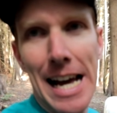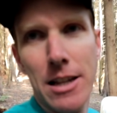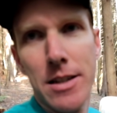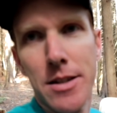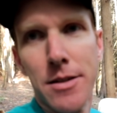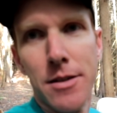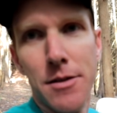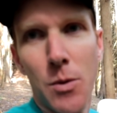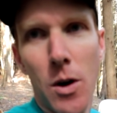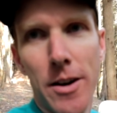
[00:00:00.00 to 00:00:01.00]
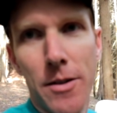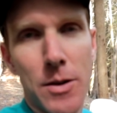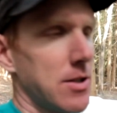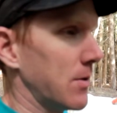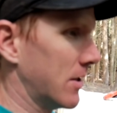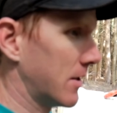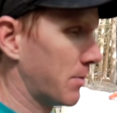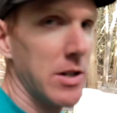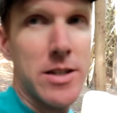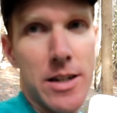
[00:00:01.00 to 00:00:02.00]
gallons of water, which, which is
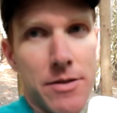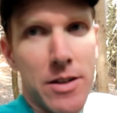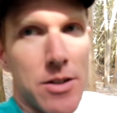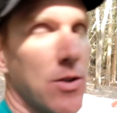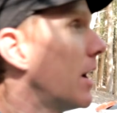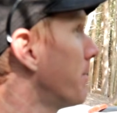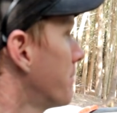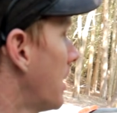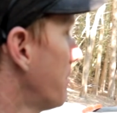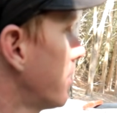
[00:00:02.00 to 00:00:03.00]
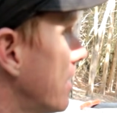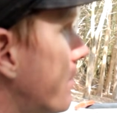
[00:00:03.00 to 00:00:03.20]
pretty significant. So I'm, I'm pretty